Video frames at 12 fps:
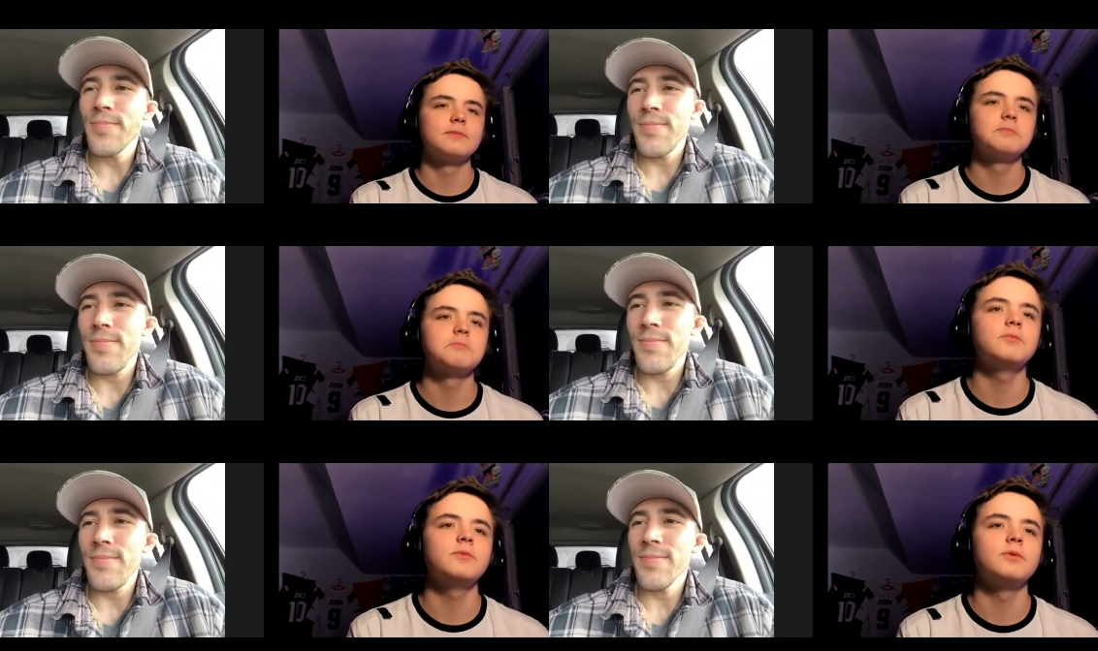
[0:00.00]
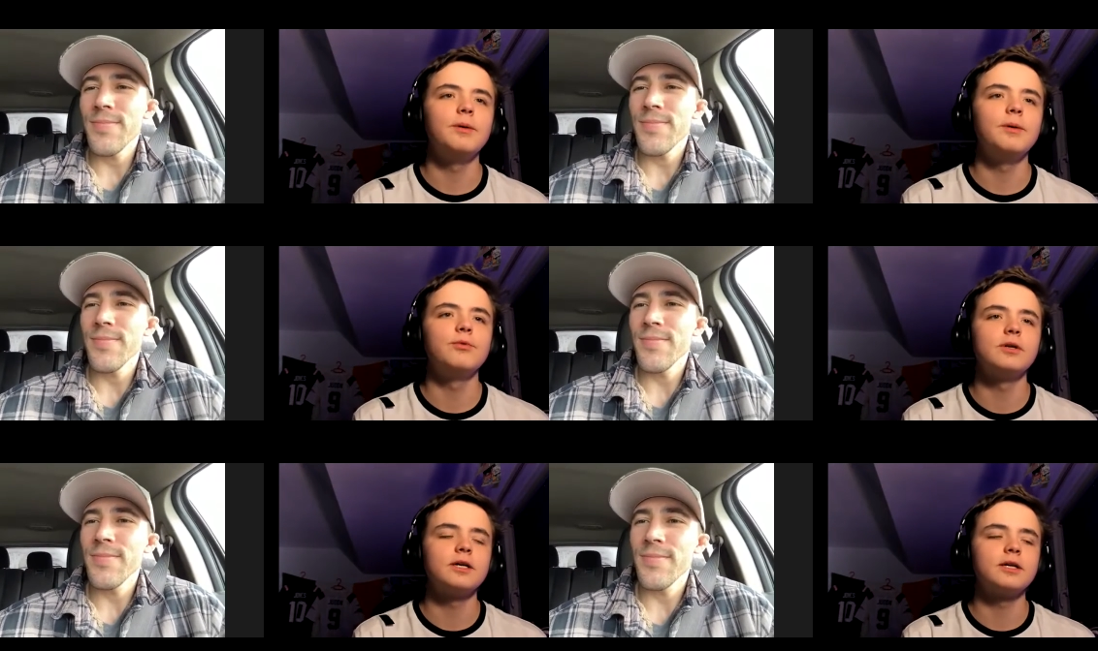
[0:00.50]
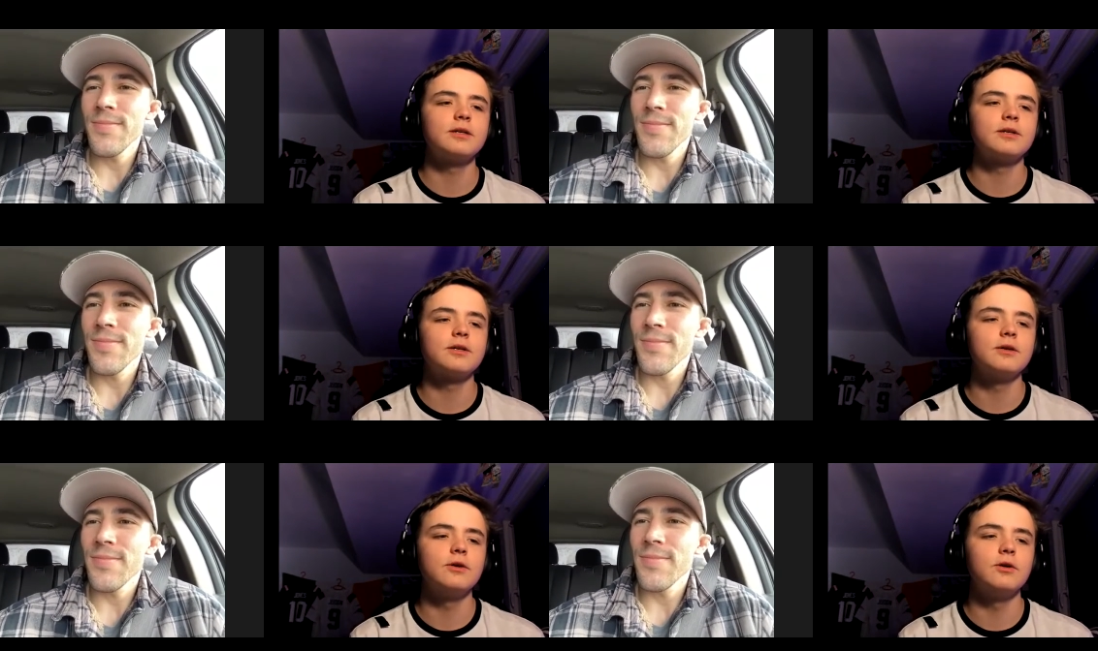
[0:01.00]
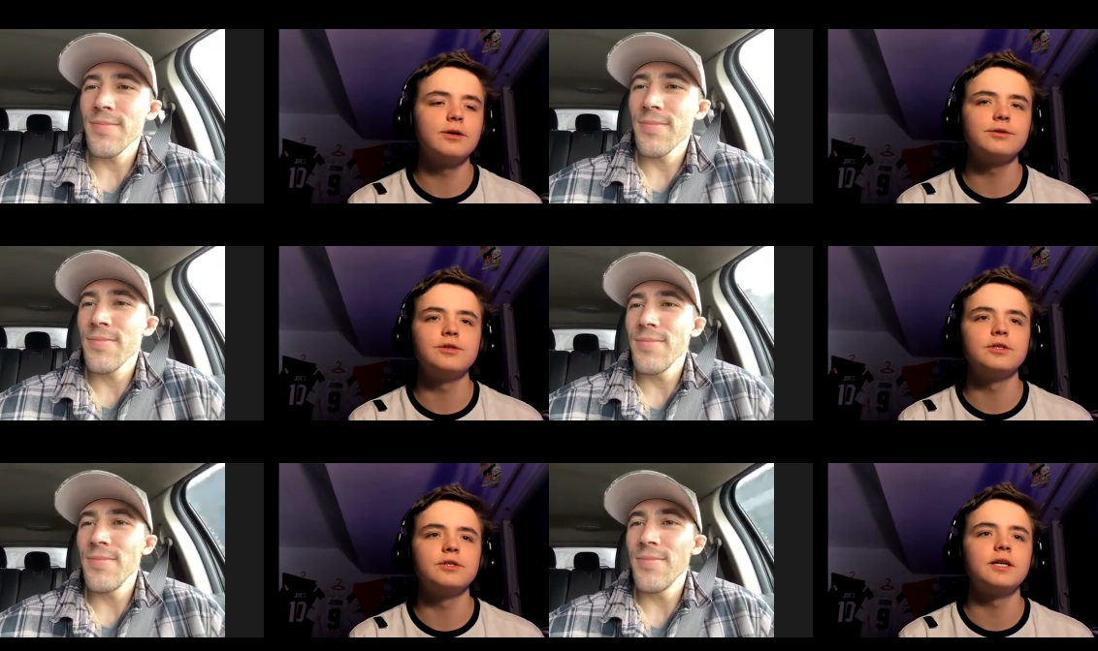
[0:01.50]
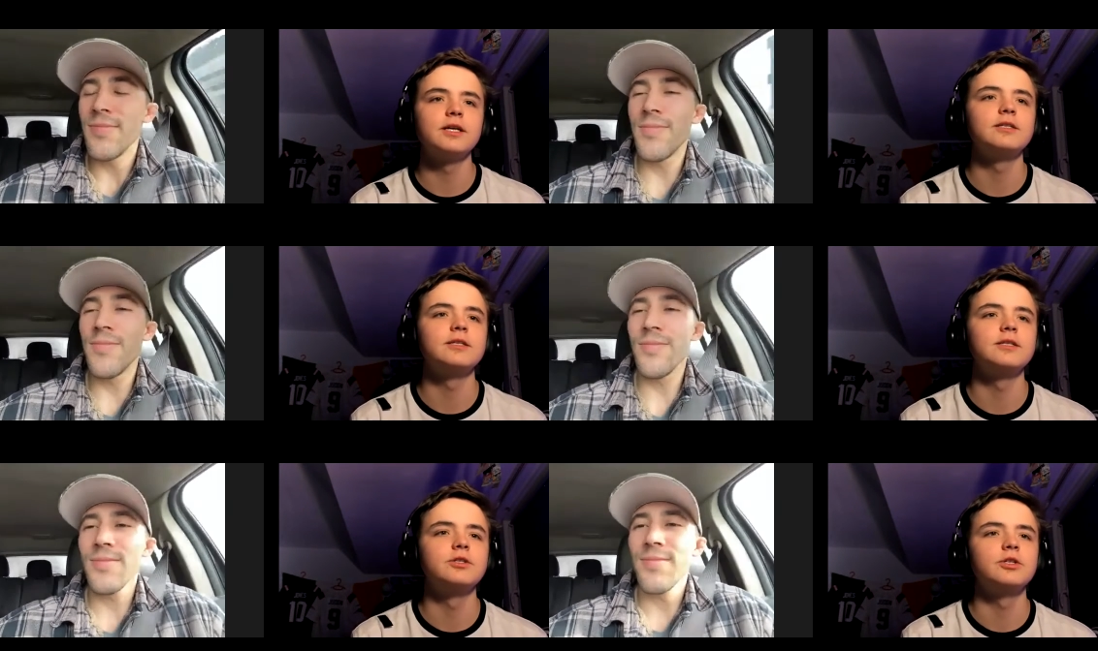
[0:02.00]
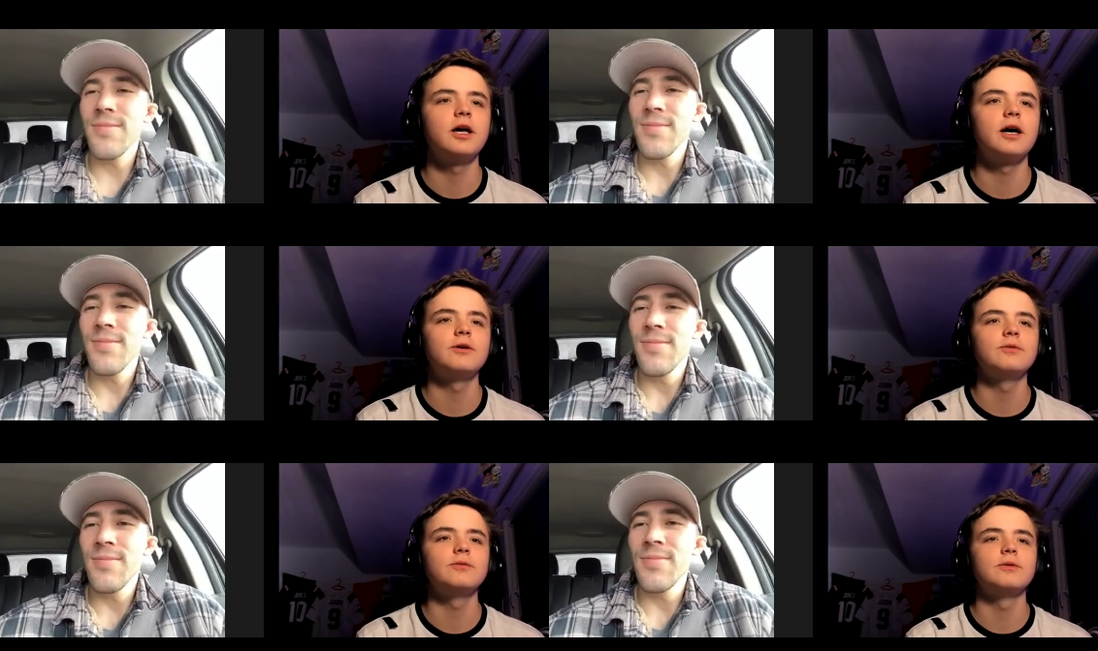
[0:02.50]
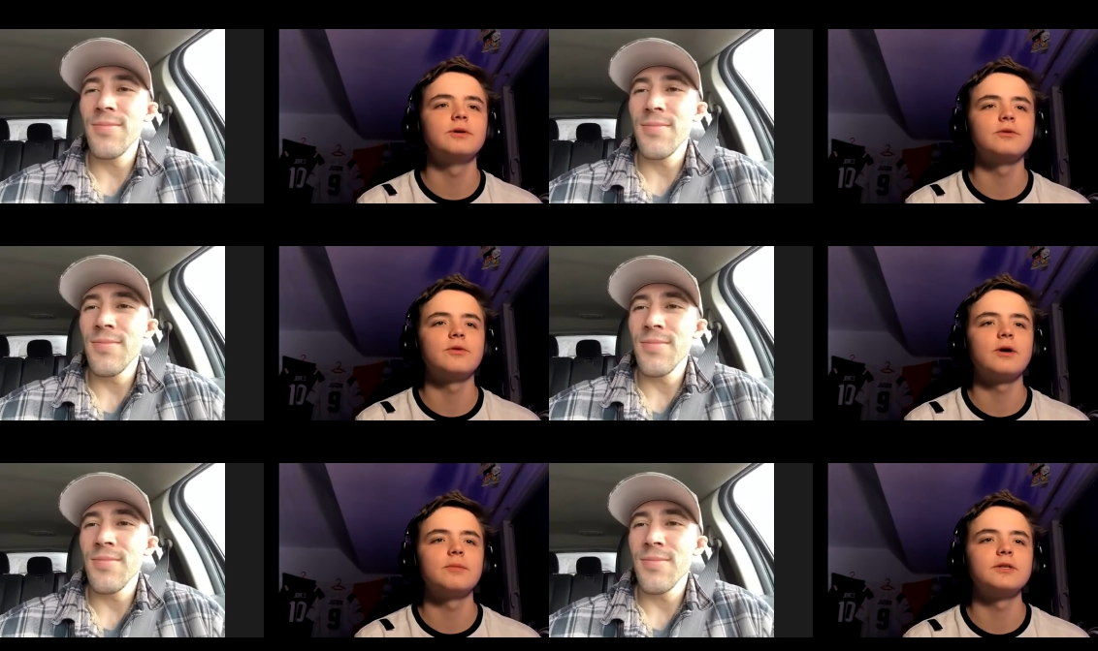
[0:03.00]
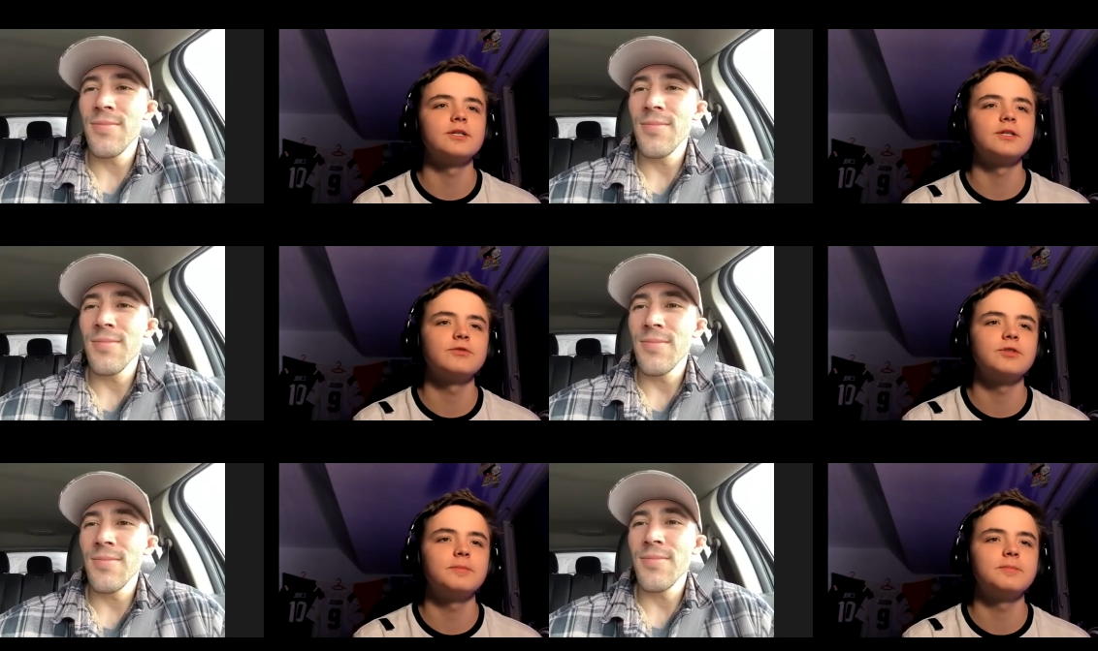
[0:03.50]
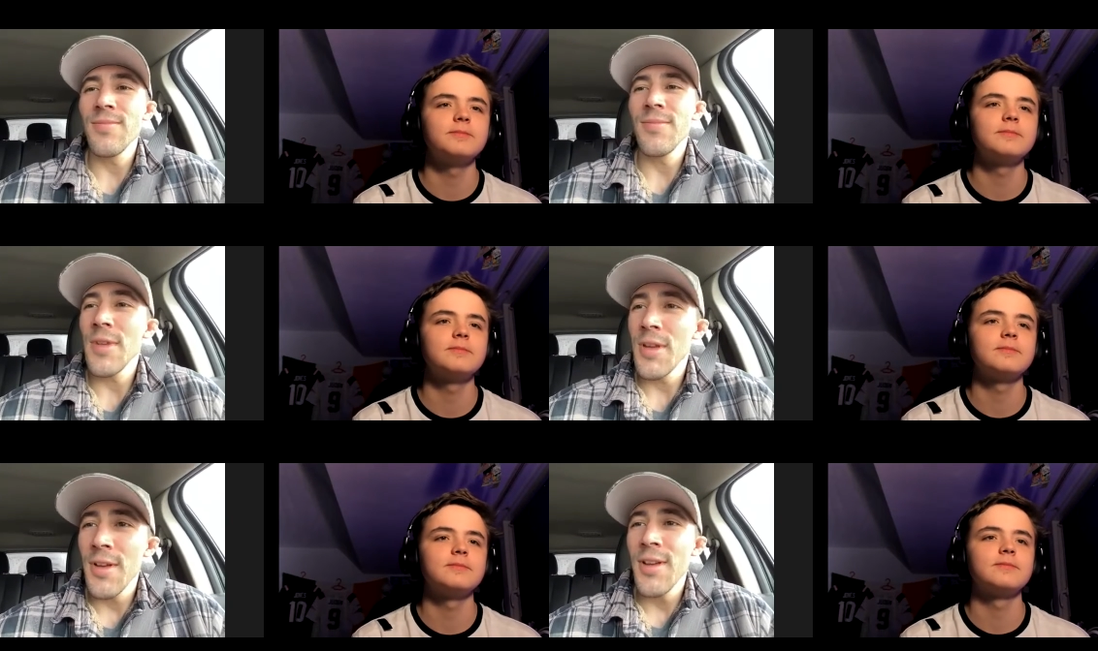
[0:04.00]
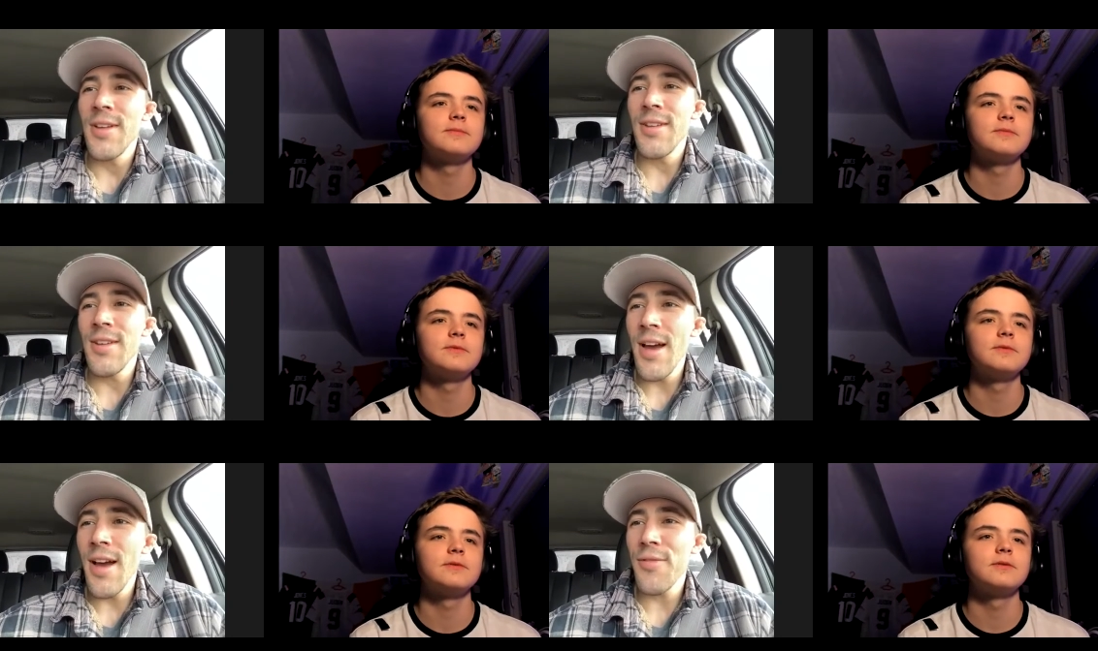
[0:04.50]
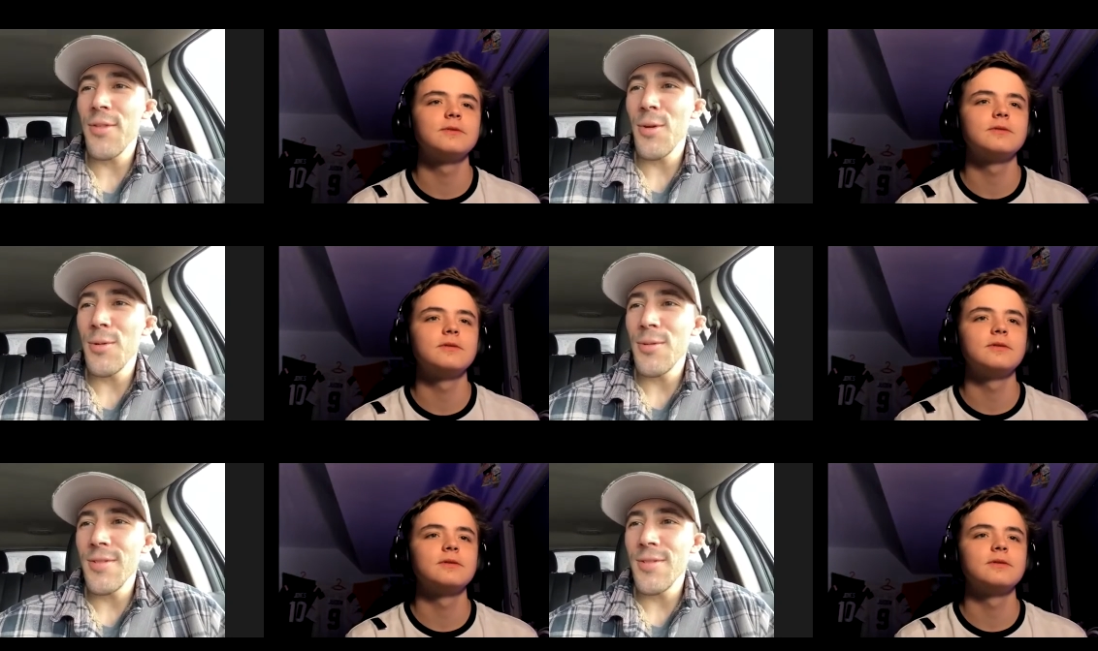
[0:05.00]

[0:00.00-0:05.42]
Speaker 1: Hmm, maybe when I go out to the states in July, I'll I'll grab myself some. You have to.